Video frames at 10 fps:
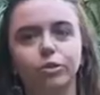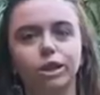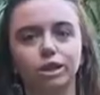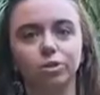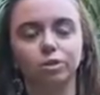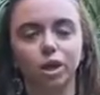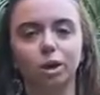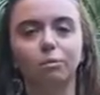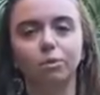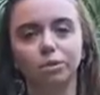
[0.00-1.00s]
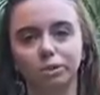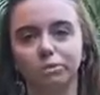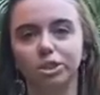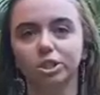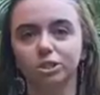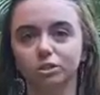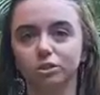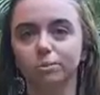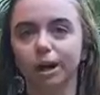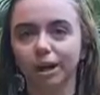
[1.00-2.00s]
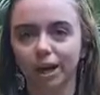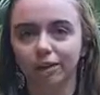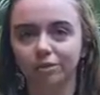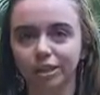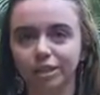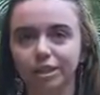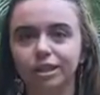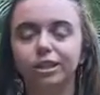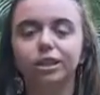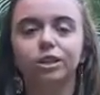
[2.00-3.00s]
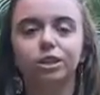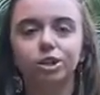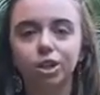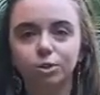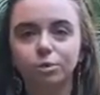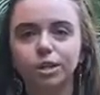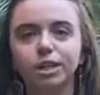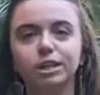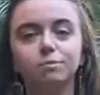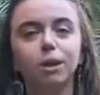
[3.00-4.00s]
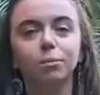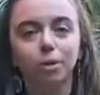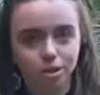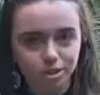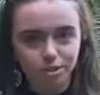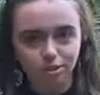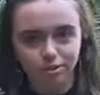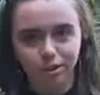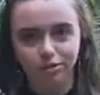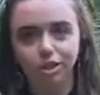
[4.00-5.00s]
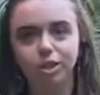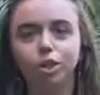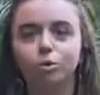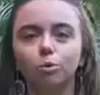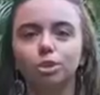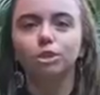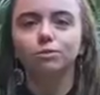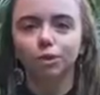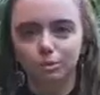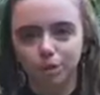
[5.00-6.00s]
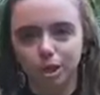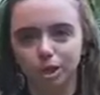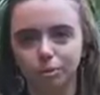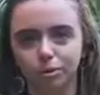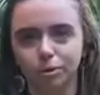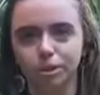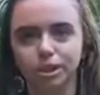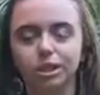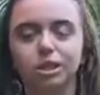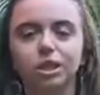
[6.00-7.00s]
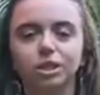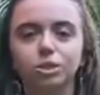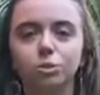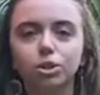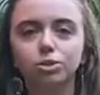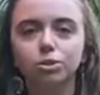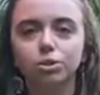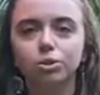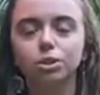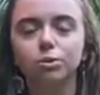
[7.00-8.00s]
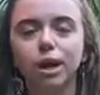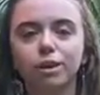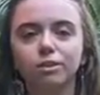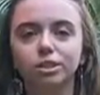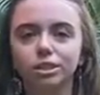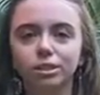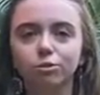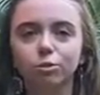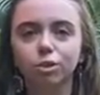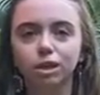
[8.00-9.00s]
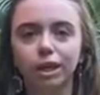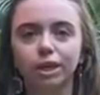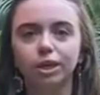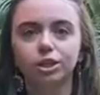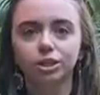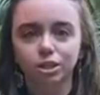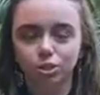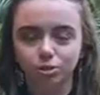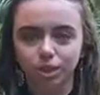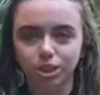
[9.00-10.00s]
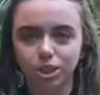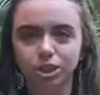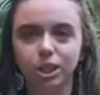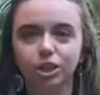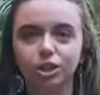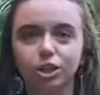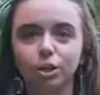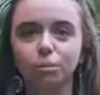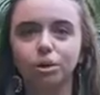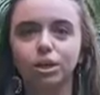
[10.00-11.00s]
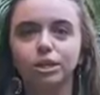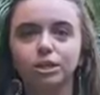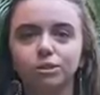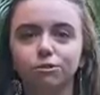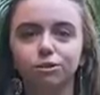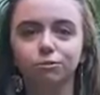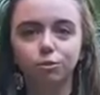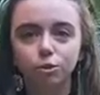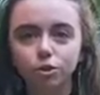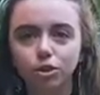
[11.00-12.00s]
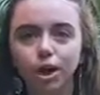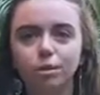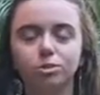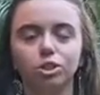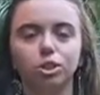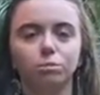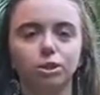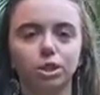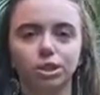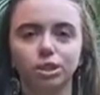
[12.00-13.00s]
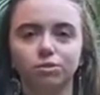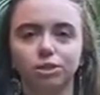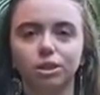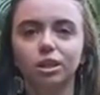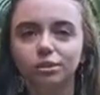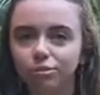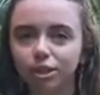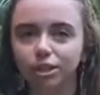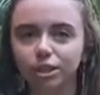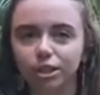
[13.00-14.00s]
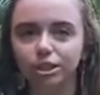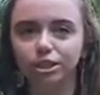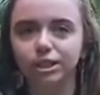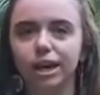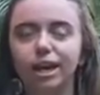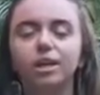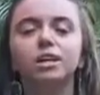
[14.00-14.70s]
get those composting materials back out of it. The third one is my personal favorite, which is vermicomposting. So what you do is you have a several layered situation, and you're gonna put in different food scraps, you're gonna put in different leaf litter, things like that,